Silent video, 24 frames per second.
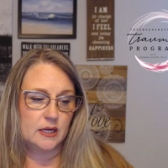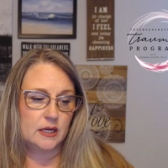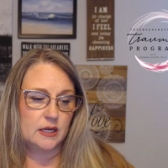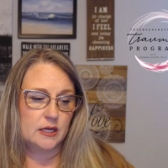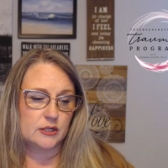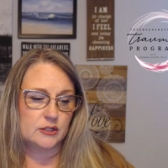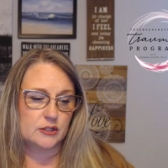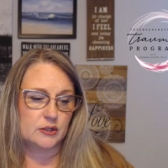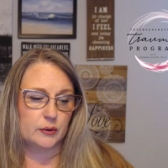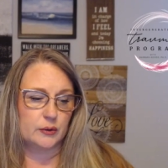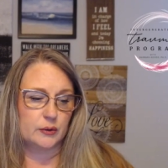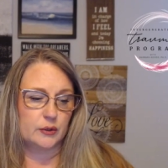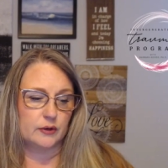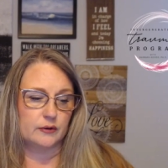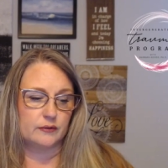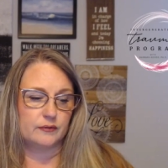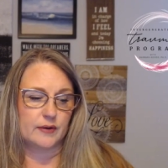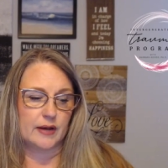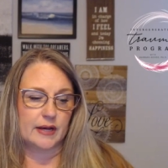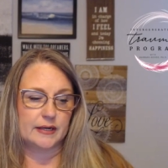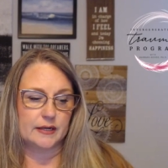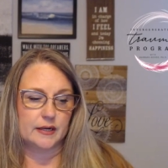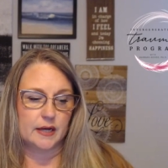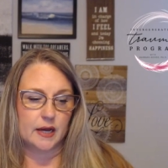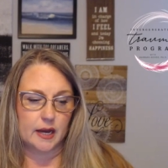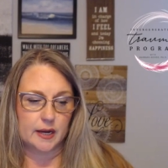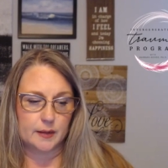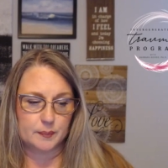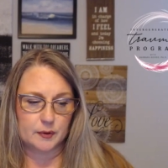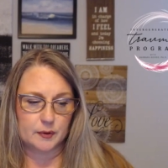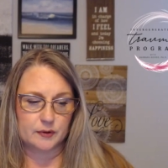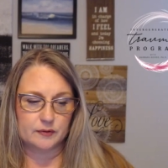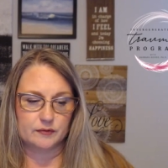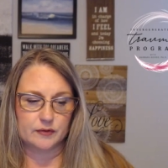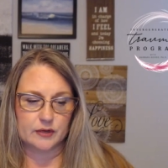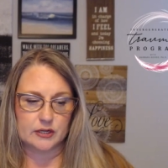So you'll find
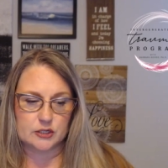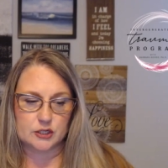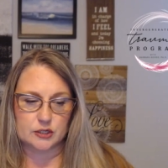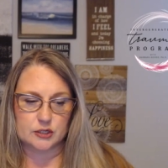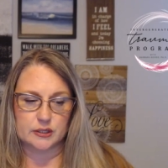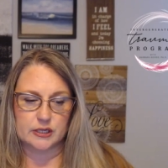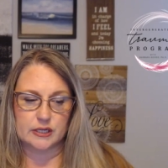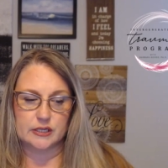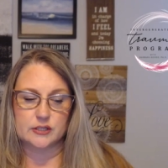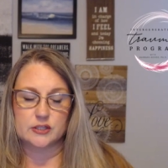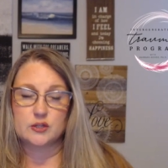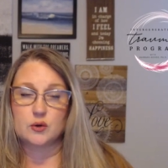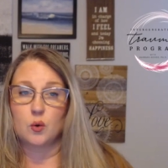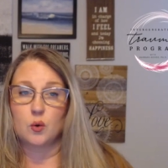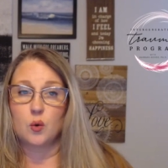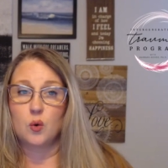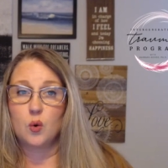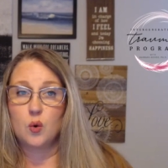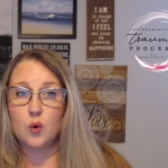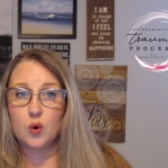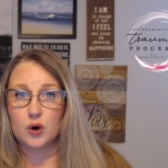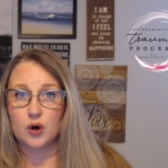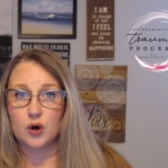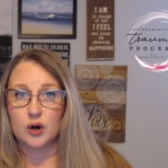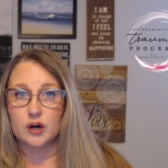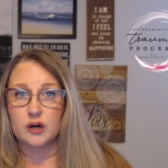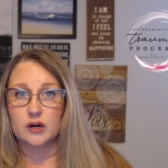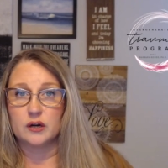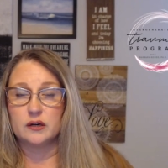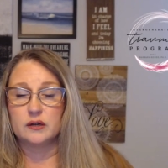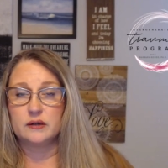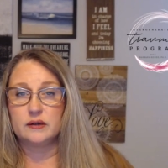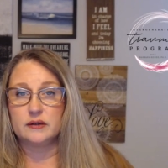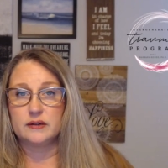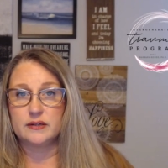hypervigilance or